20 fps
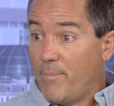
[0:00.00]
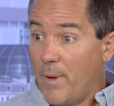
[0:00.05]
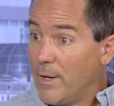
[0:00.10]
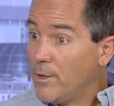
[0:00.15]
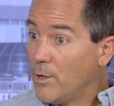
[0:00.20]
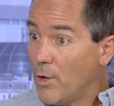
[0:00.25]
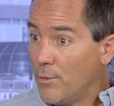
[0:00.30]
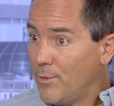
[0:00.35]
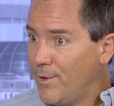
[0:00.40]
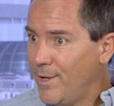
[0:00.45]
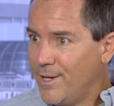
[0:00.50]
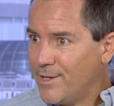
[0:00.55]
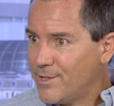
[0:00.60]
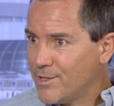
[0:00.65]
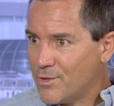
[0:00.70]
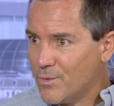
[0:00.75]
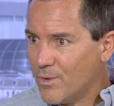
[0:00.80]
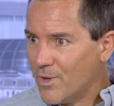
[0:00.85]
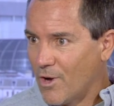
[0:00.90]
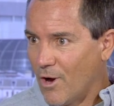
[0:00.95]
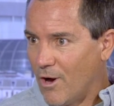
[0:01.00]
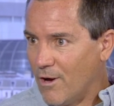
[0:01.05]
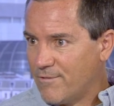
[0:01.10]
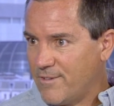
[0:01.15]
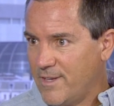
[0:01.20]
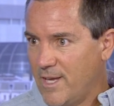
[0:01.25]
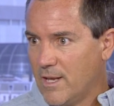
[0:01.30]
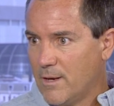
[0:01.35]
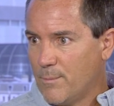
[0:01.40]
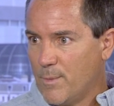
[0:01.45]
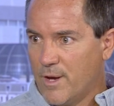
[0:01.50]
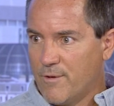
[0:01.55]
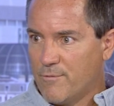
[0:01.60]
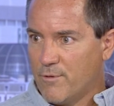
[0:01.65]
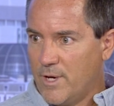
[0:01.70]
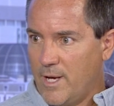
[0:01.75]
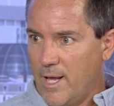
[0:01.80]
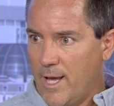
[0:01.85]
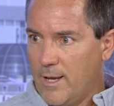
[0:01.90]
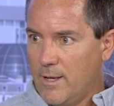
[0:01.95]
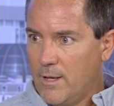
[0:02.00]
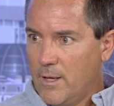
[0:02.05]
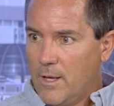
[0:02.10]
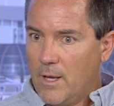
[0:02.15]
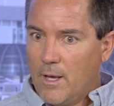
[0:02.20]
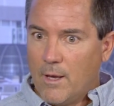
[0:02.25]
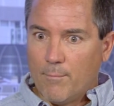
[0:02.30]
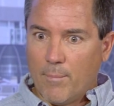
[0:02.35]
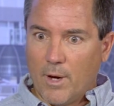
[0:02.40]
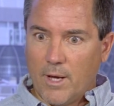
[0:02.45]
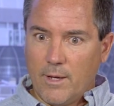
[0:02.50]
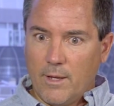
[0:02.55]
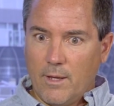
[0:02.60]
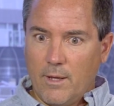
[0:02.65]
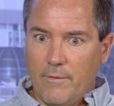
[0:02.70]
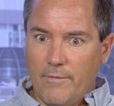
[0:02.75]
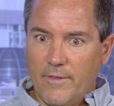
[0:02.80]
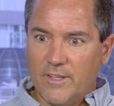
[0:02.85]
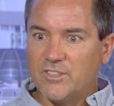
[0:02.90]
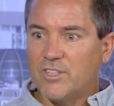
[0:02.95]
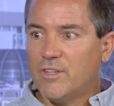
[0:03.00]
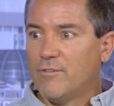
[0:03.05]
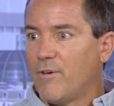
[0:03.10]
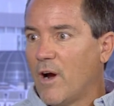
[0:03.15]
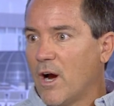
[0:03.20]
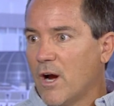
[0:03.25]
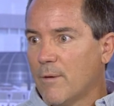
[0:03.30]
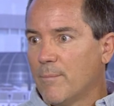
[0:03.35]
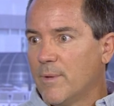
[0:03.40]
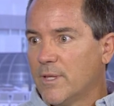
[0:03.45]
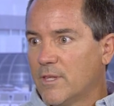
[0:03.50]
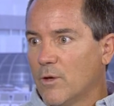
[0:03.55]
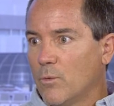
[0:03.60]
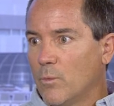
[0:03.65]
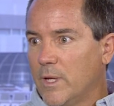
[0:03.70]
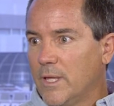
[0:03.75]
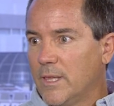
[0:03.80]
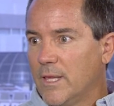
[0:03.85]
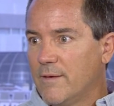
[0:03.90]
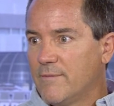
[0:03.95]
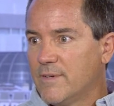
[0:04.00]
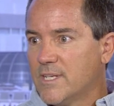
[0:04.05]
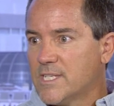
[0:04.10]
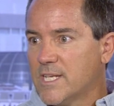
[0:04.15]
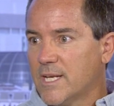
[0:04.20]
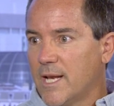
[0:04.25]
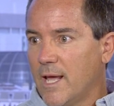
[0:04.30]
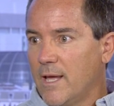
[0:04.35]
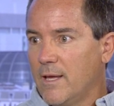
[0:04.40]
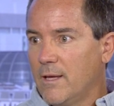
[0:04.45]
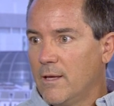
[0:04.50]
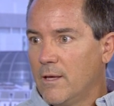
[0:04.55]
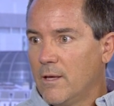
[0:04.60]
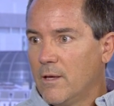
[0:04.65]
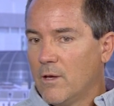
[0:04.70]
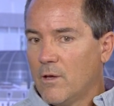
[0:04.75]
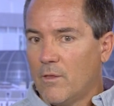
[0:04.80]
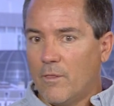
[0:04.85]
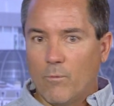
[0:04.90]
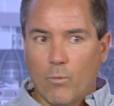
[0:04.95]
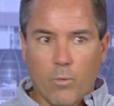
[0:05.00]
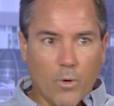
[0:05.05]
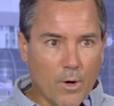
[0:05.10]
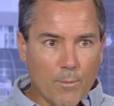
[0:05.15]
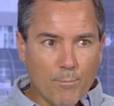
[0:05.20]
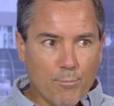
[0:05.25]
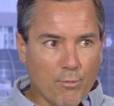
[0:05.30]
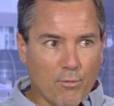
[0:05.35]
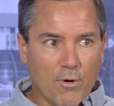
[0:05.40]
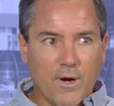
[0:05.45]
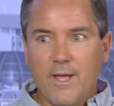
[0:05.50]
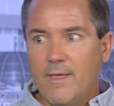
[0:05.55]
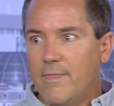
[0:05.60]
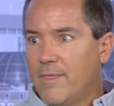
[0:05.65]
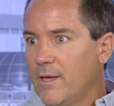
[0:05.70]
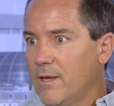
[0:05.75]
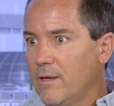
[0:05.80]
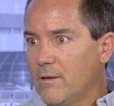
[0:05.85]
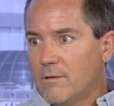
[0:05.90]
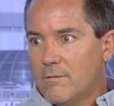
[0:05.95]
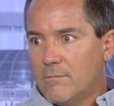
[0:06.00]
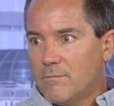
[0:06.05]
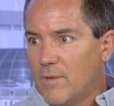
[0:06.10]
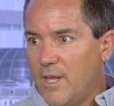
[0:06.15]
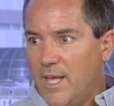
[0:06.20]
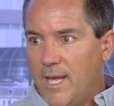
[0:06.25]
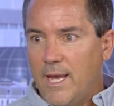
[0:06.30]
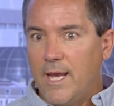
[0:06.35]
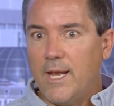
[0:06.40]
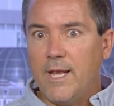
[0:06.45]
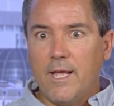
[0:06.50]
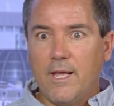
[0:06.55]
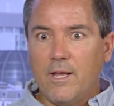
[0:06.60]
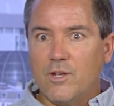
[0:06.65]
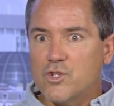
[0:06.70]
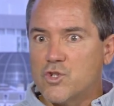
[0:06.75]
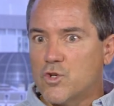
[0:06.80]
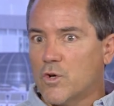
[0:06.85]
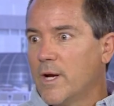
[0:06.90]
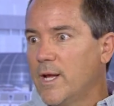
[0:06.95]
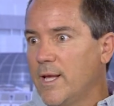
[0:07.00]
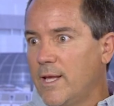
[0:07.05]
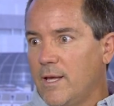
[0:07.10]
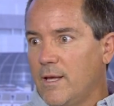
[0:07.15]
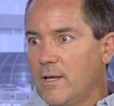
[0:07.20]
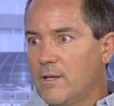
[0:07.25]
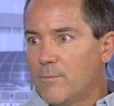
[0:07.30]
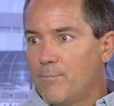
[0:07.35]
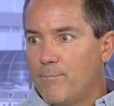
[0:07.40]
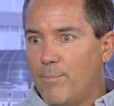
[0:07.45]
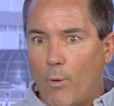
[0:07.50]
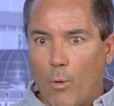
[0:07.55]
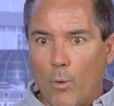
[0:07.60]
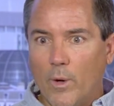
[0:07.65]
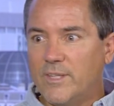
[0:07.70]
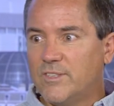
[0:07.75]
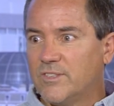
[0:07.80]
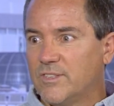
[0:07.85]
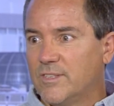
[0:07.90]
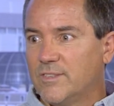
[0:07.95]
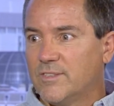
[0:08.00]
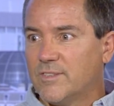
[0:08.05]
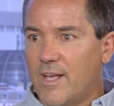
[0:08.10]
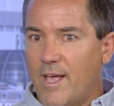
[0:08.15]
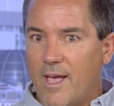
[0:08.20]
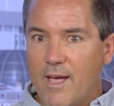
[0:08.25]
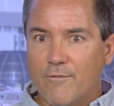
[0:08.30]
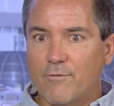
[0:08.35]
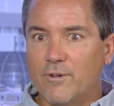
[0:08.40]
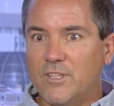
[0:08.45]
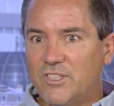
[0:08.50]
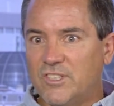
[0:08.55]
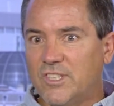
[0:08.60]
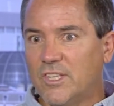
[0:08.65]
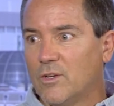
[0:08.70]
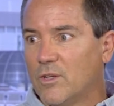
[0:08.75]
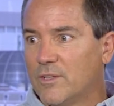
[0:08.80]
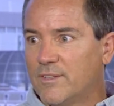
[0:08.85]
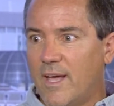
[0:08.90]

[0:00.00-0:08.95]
been no need to do a coffee enema every day. But in this environment that we live in today, we're breathing, eating, drinking poisons every single